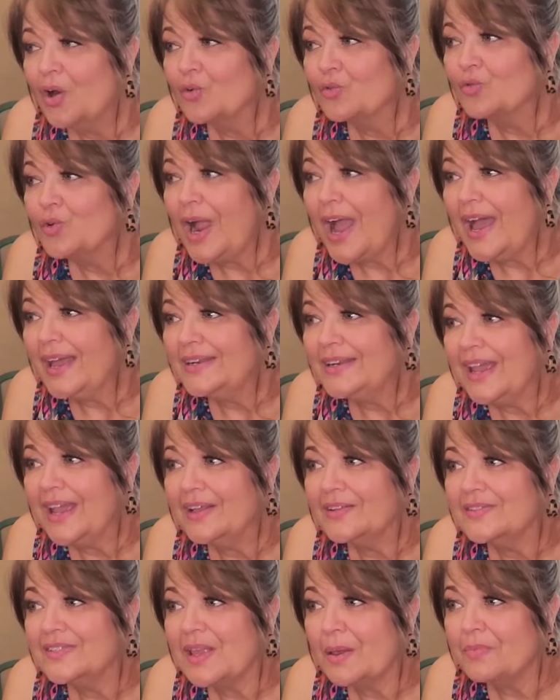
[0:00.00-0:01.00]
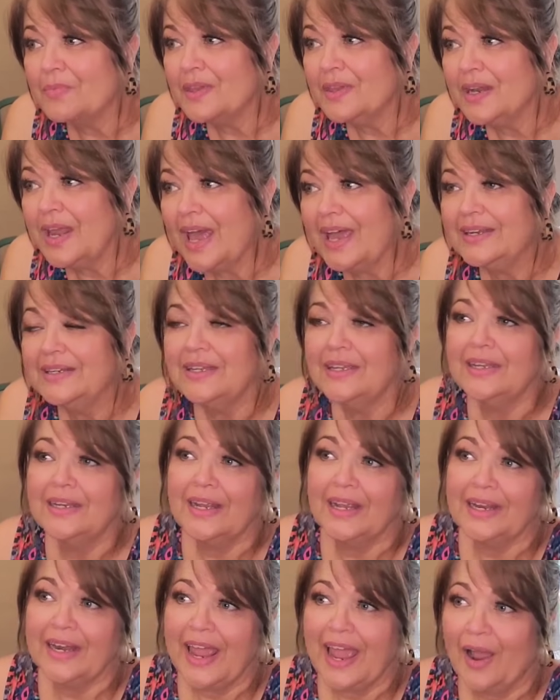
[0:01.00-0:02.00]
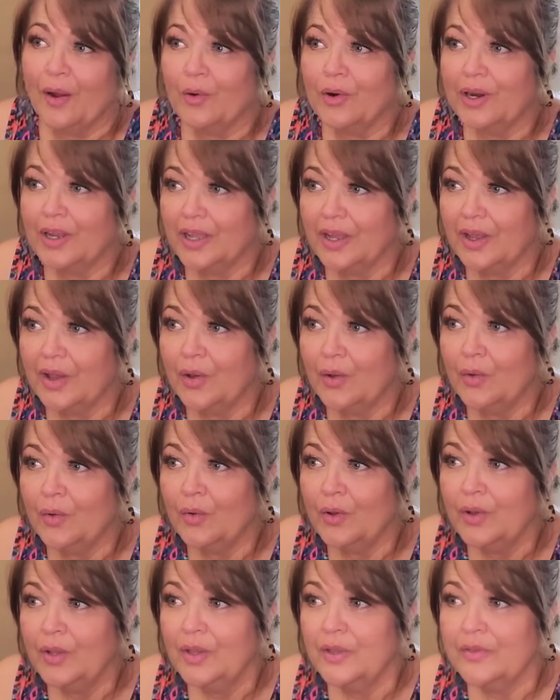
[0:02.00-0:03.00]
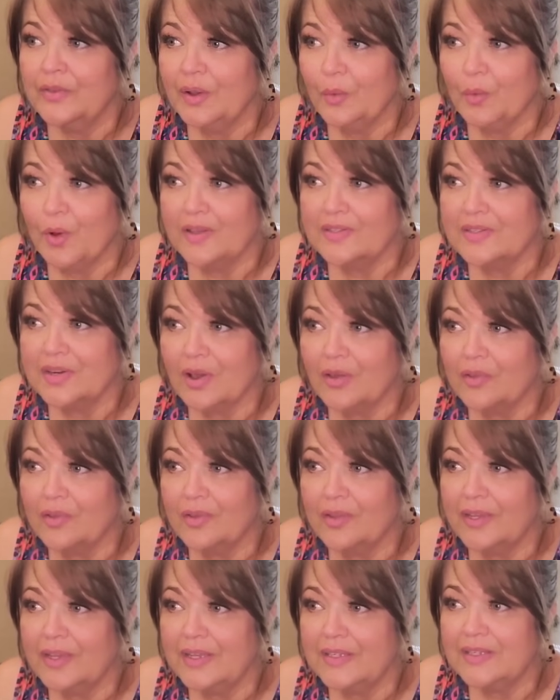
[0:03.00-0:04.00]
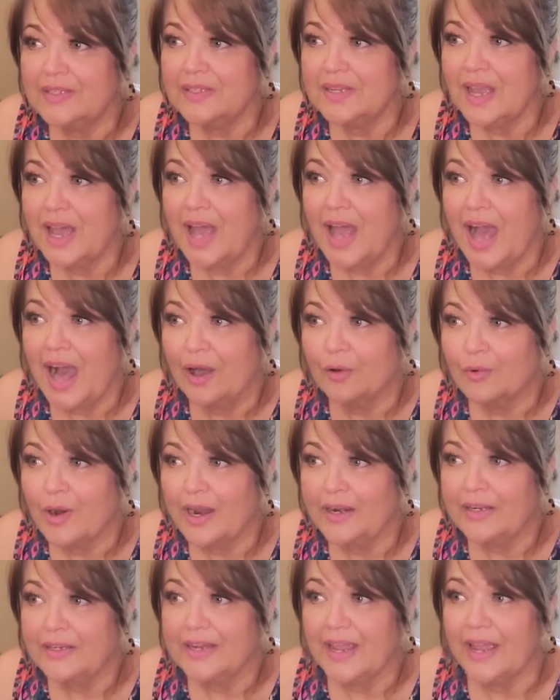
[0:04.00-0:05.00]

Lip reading: write down something I did an hour ago that wasn't on the list. I'll write it